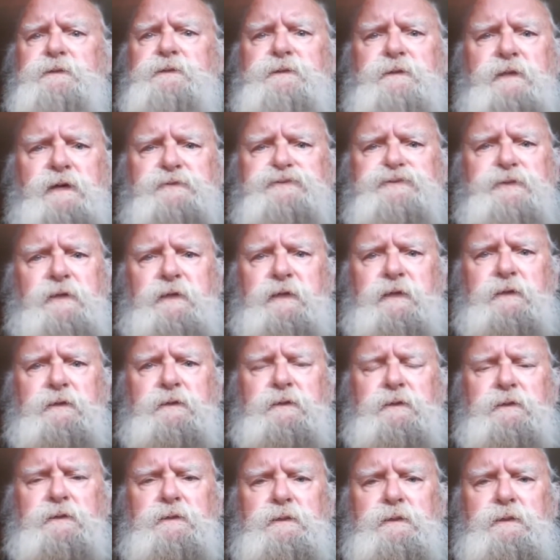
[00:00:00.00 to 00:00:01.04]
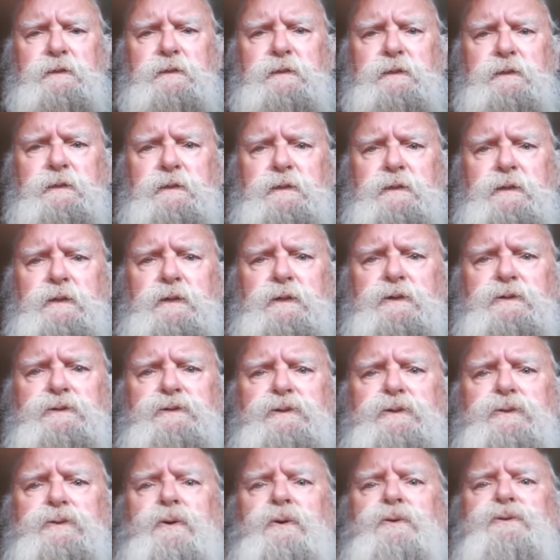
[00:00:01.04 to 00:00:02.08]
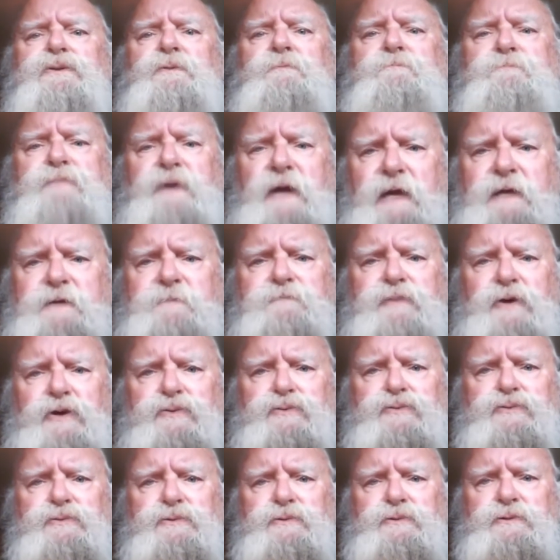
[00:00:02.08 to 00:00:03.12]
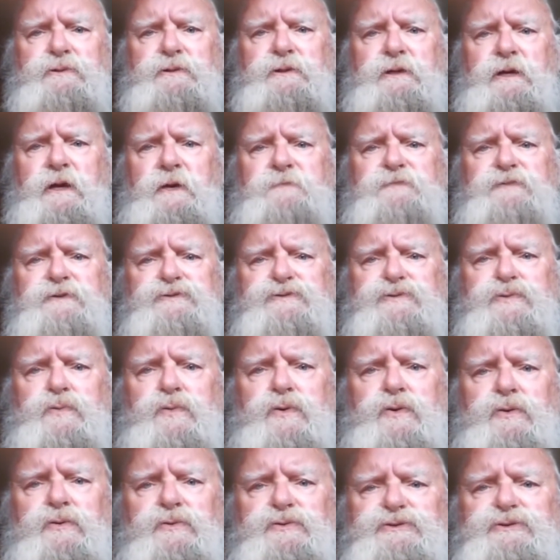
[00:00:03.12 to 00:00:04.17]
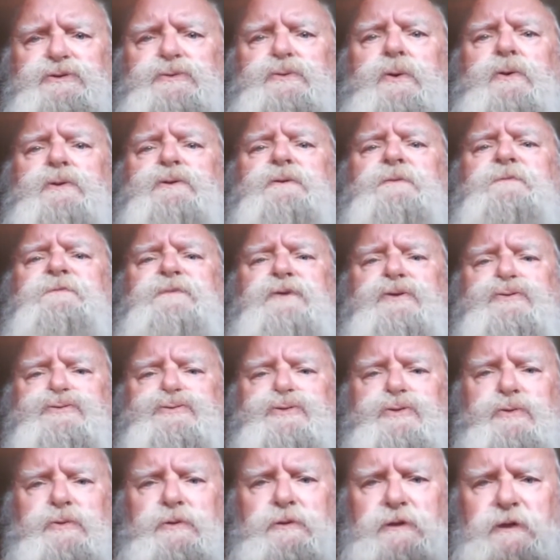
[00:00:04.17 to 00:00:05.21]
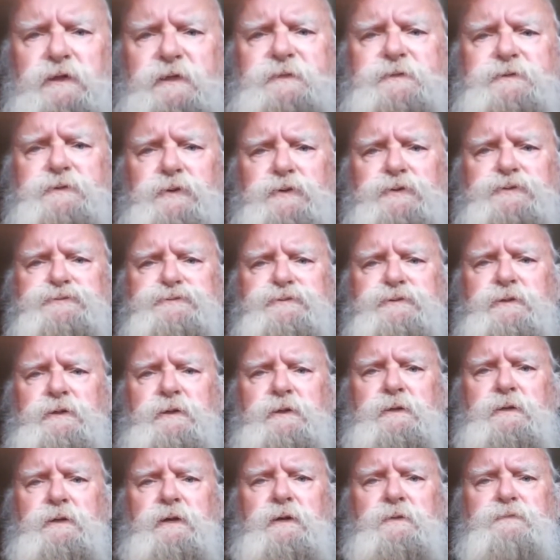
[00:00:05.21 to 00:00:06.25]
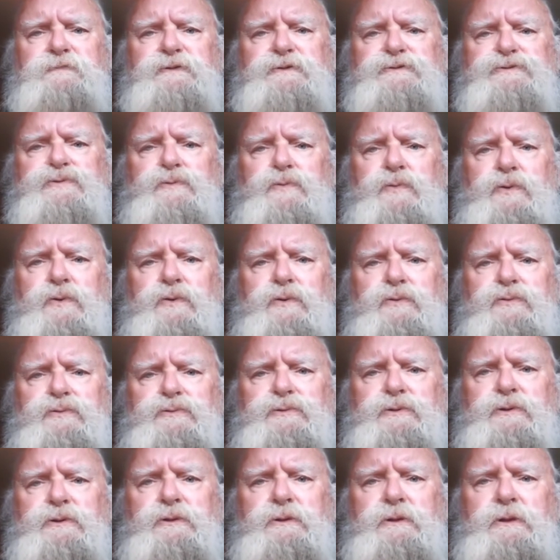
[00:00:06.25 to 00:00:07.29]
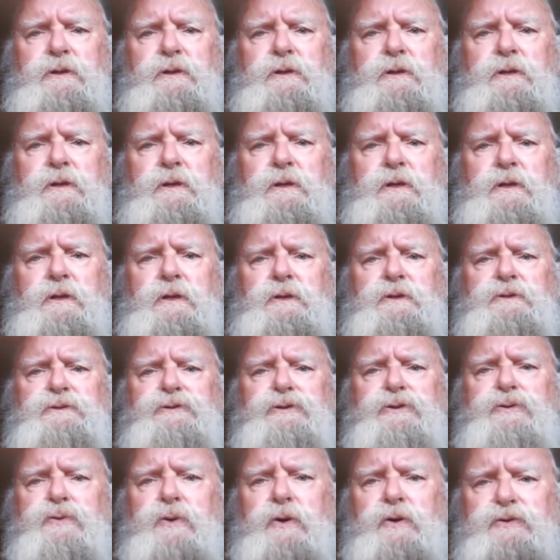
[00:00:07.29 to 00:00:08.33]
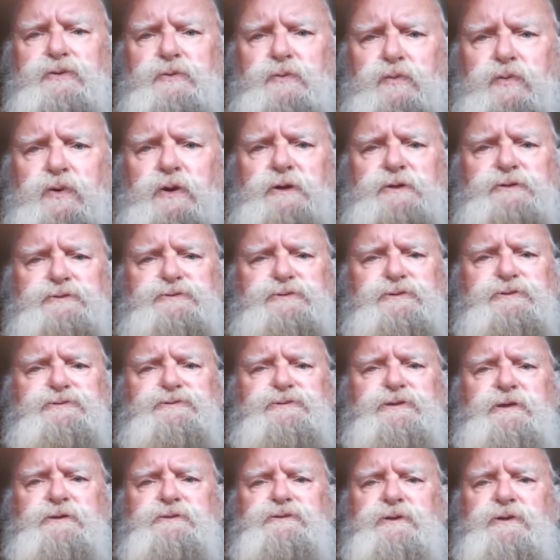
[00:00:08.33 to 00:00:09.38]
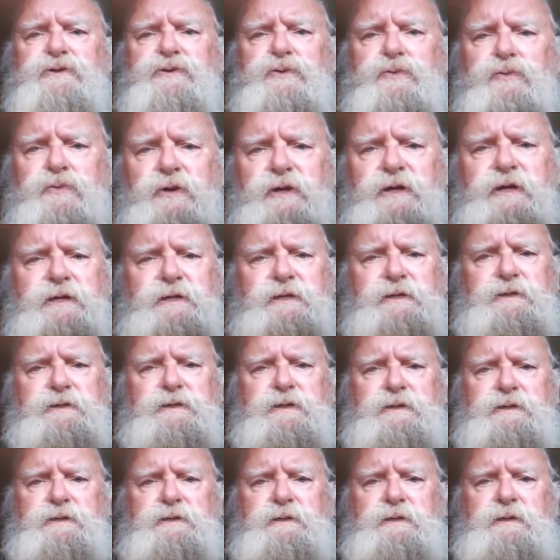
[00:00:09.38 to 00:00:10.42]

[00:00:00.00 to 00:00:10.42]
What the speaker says: Nothing. You are the backbone of this world. You are the future leaders of this world. You are the ones that see the greed.